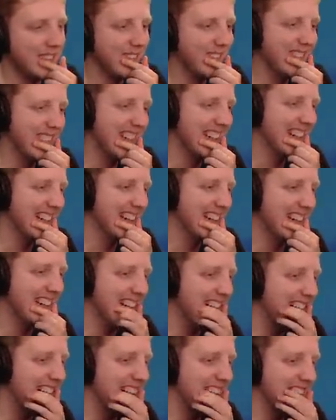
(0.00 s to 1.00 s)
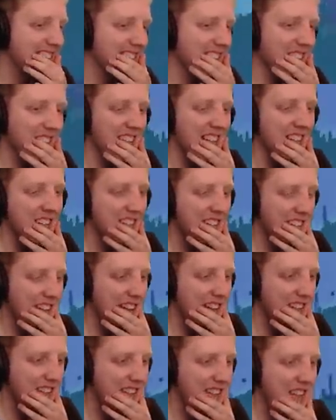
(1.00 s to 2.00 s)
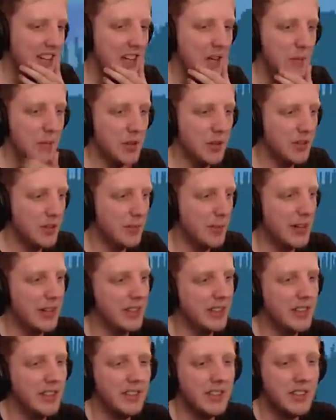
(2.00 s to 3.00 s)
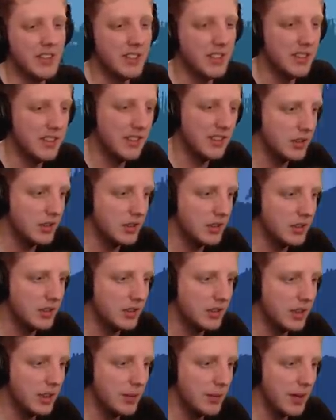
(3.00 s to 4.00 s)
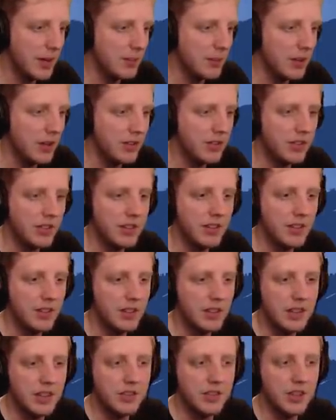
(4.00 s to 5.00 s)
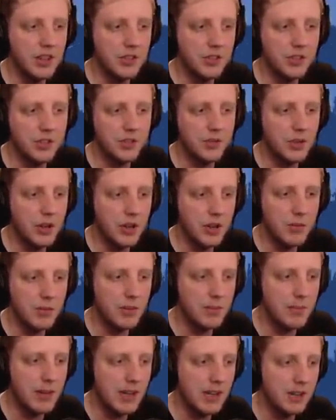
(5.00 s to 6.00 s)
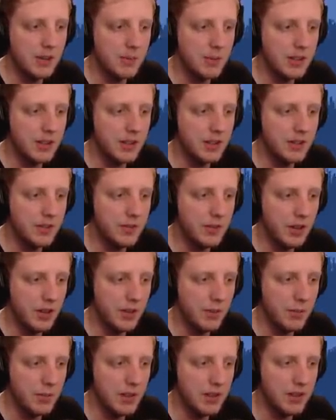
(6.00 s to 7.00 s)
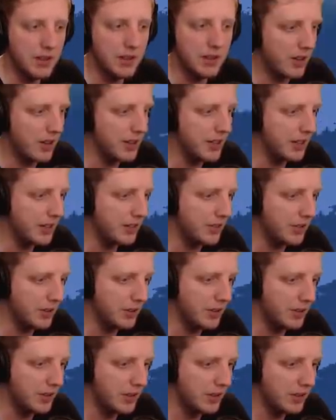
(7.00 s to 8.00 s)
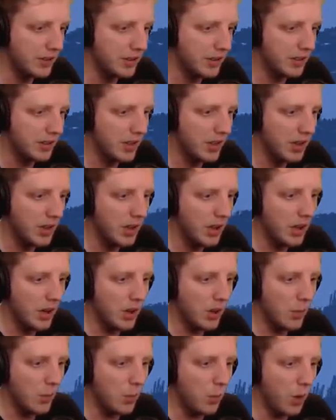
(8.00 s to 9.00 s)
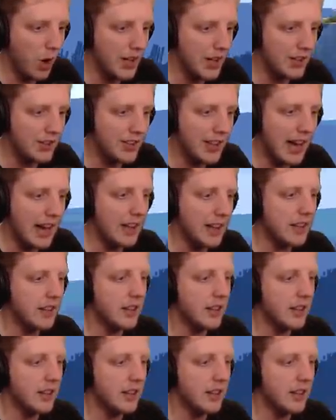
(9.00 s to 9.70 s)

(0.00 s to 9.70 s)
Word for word: Nah, dude. That's that's a dick move, man. So I'm, I'm not... It's not just with management. It's with colleagues, dude. What is that?